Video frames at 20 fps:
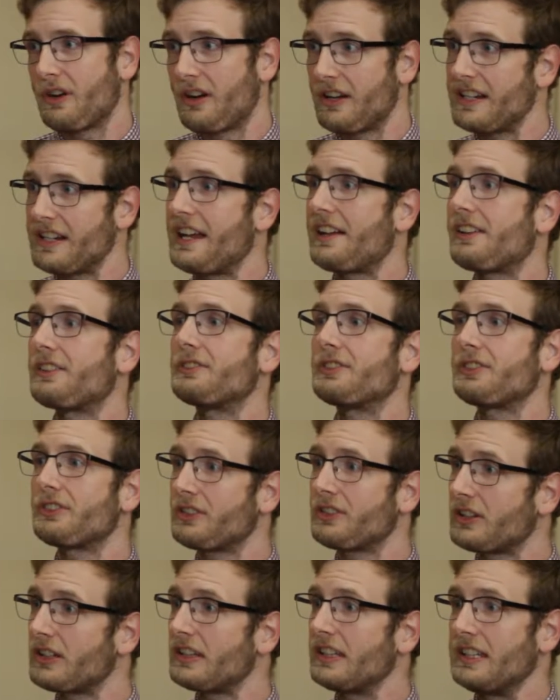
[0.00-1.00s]
audiologist
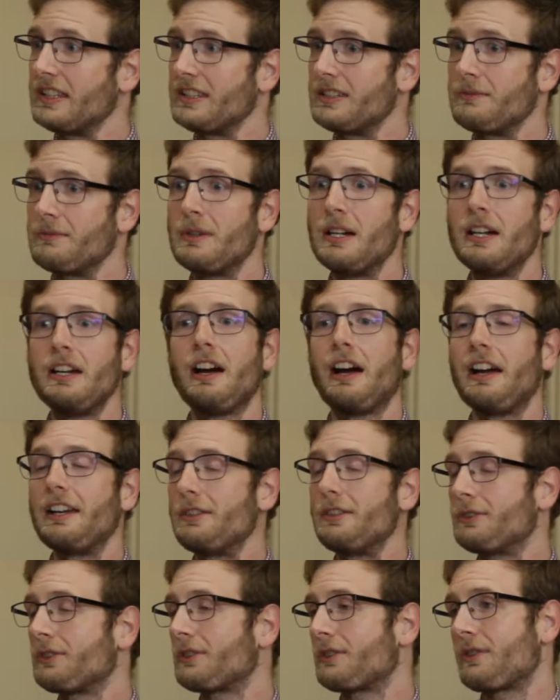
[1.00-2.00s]
to clean them, I
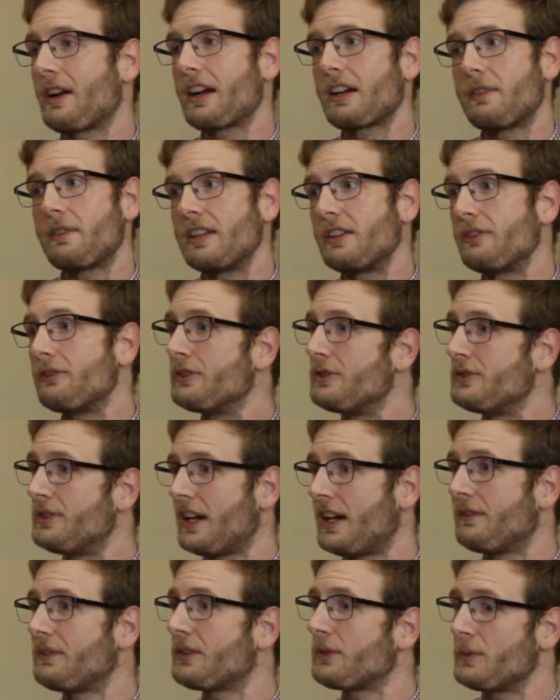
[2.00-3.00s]
usually recommend a few
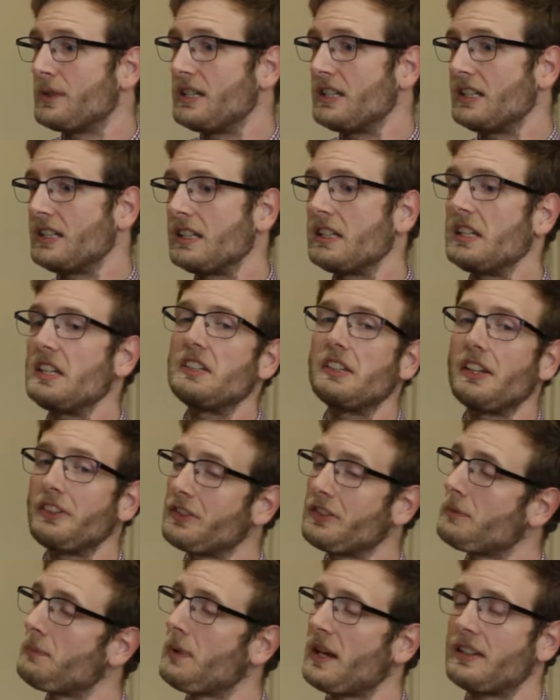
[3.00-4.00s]
times a week. It
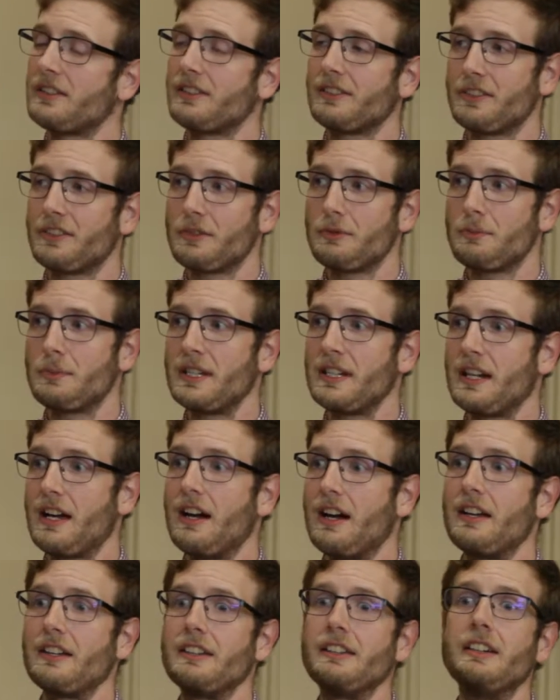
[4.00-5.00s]
does depend a little bit
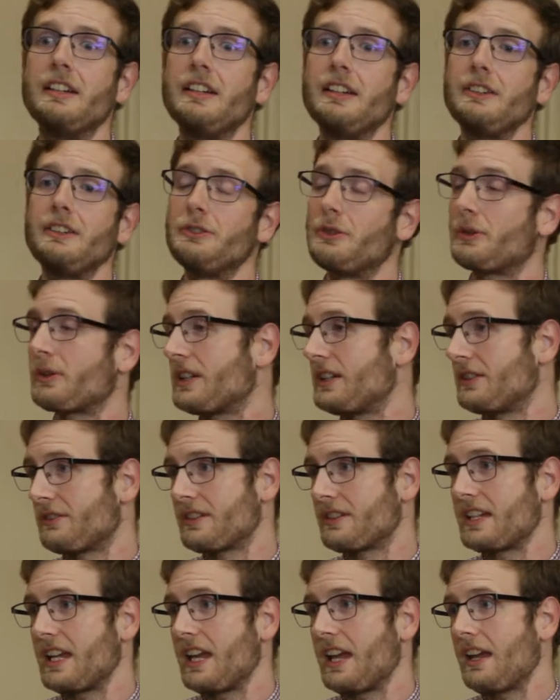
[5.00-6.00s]
on your
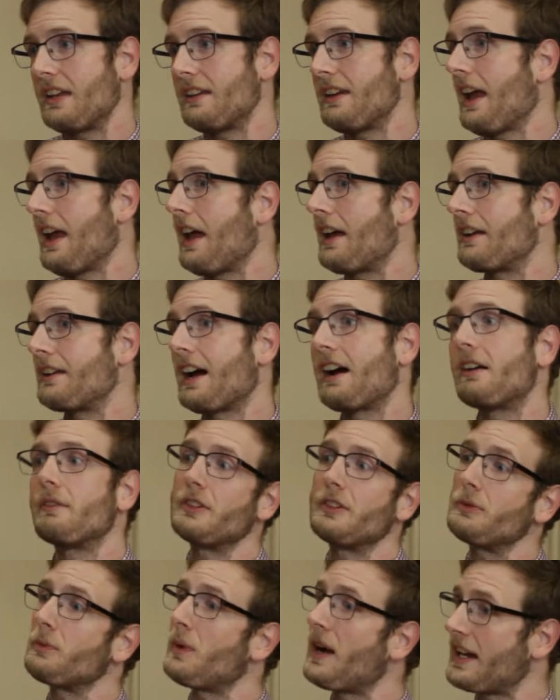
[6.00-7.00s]
hearing aid and how
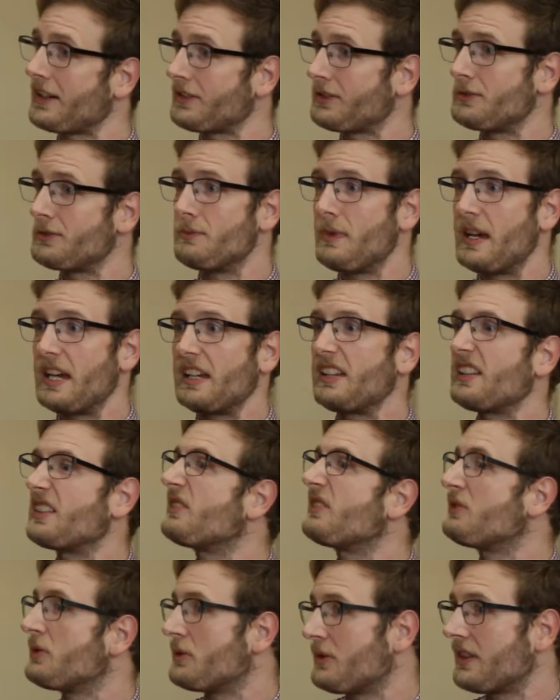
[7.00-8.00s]
much wax you make and
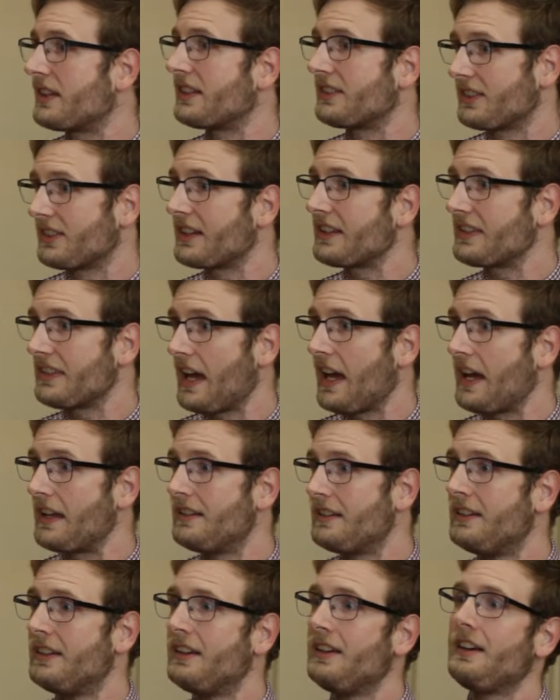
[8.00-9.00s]
a few things like
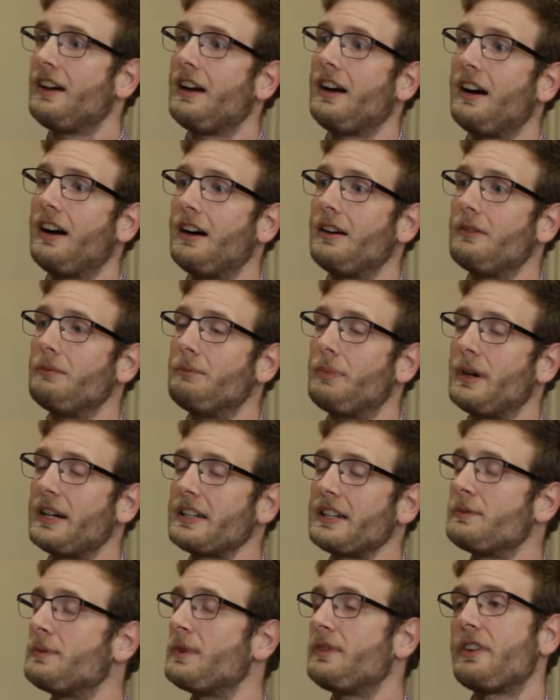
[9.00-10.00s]
that. But
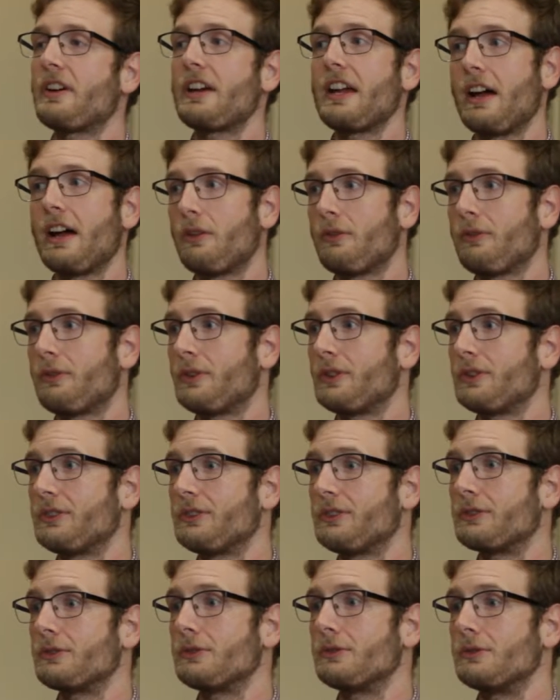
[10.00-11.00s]
it can be very helpful
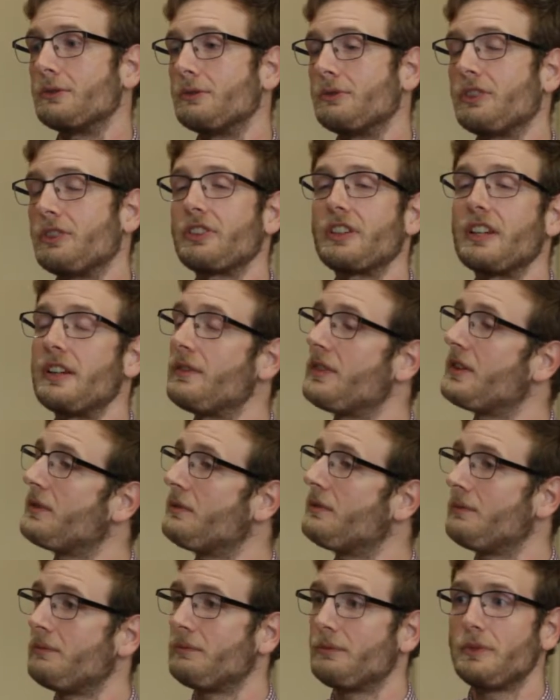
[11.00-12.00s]
to just give
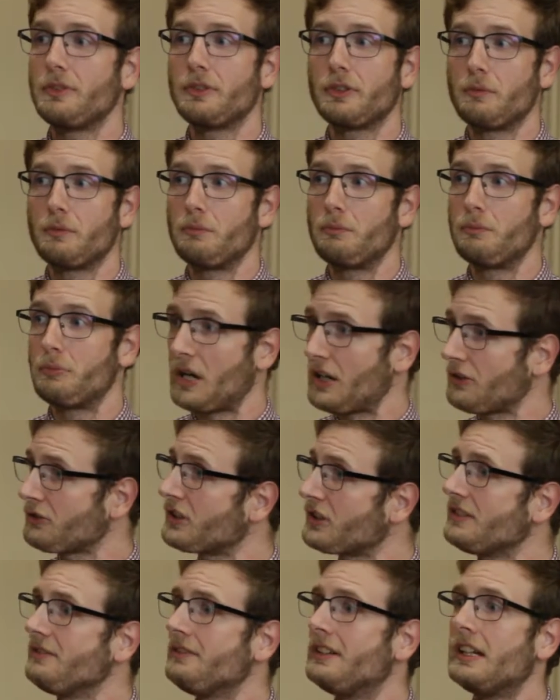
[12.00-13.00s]
them some
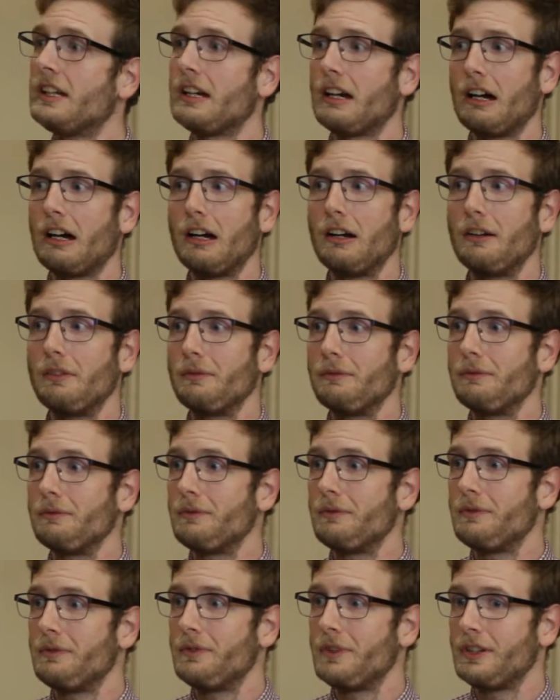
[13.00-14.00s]
brushing,
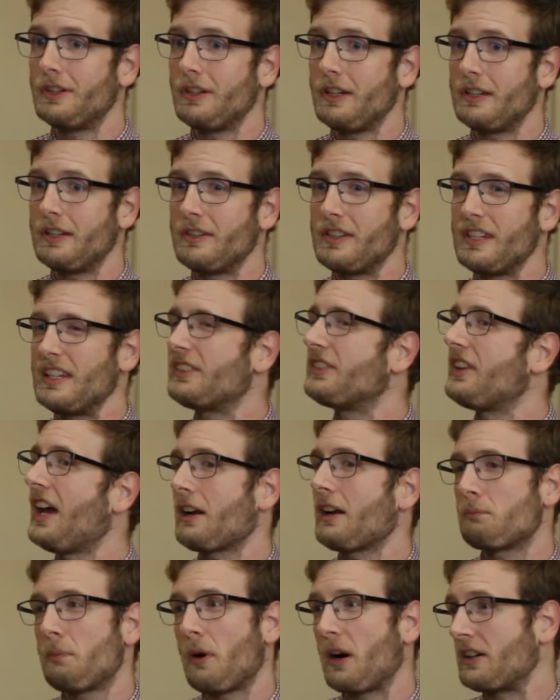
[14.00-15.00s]
and the
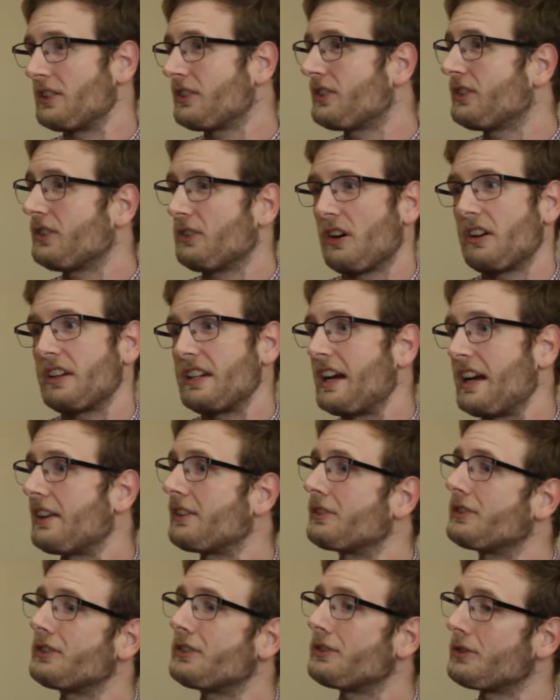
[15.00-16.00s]
exact parts your
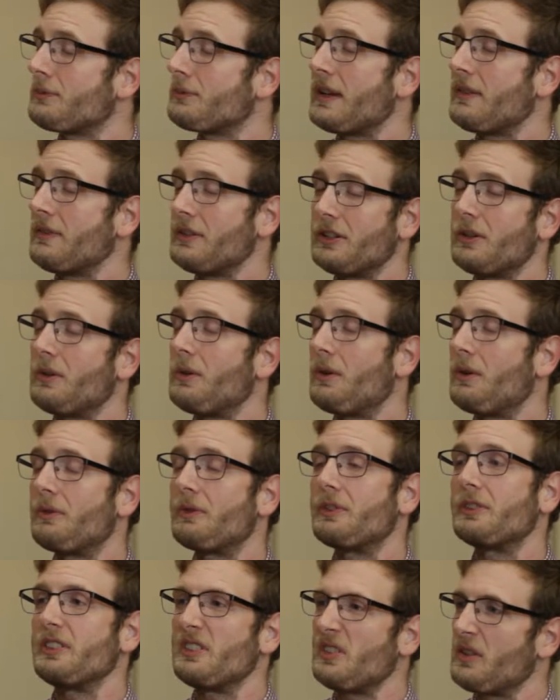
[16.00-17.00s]
audiologist should maybe go
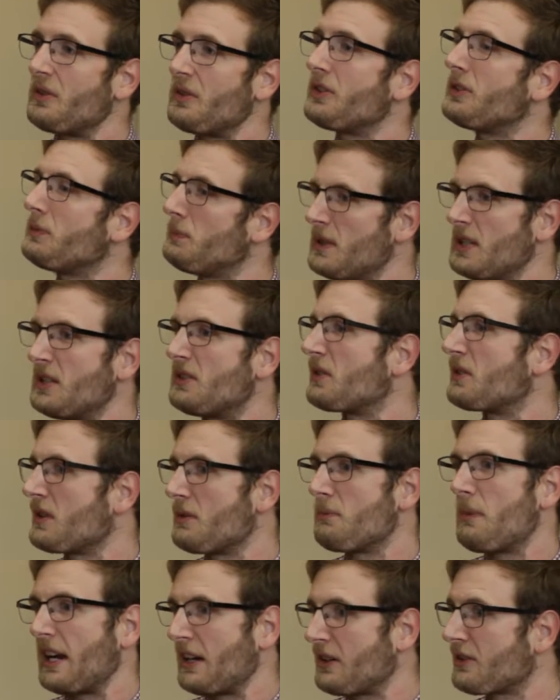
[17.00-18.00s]
over, the speaker and
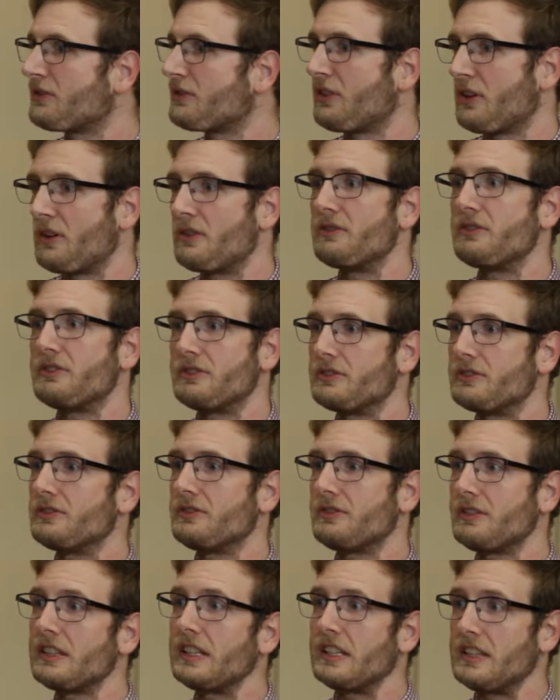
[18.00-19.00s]
the microphone to
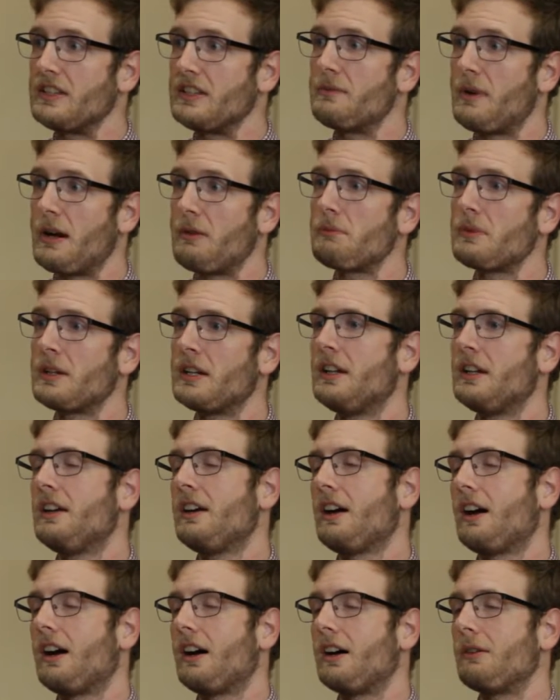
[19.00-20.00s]
clean them up.
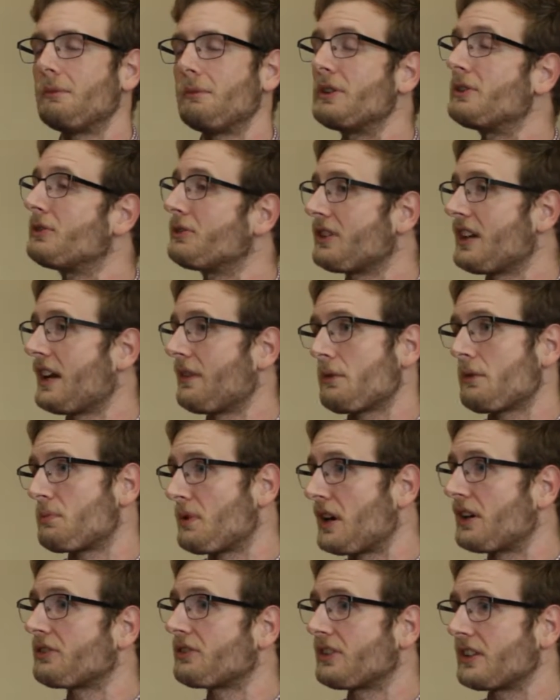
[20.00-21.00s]
But you should have a
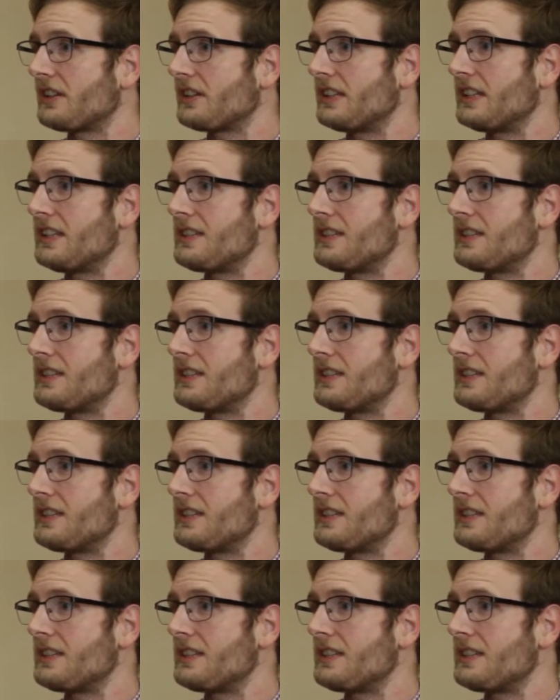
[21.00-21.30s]
brush to clean